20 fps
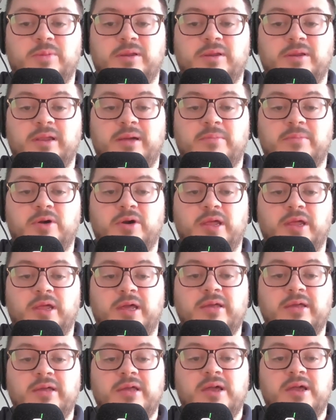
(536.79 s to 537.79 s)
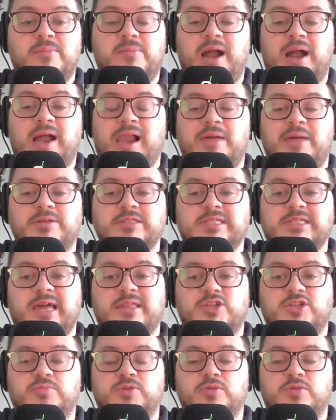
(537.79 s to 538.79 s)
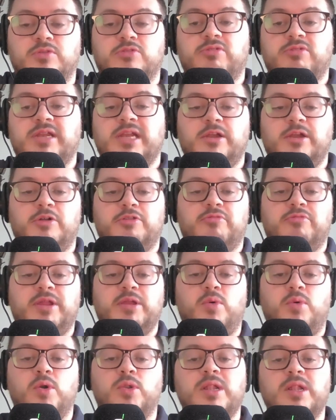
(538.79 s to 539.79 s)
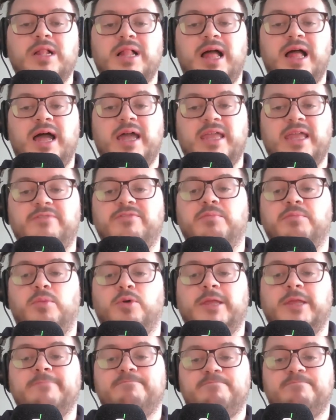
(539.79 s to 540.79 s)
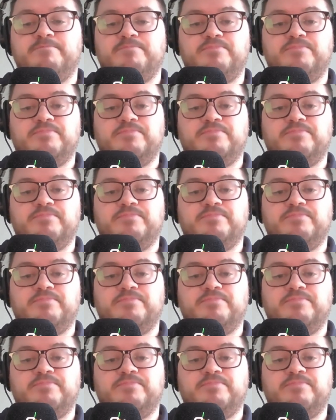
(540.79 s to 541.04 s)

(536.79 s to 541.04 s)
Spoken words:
And I'm going to back Clemens to get the job done 3-0 or 3-1 at even money.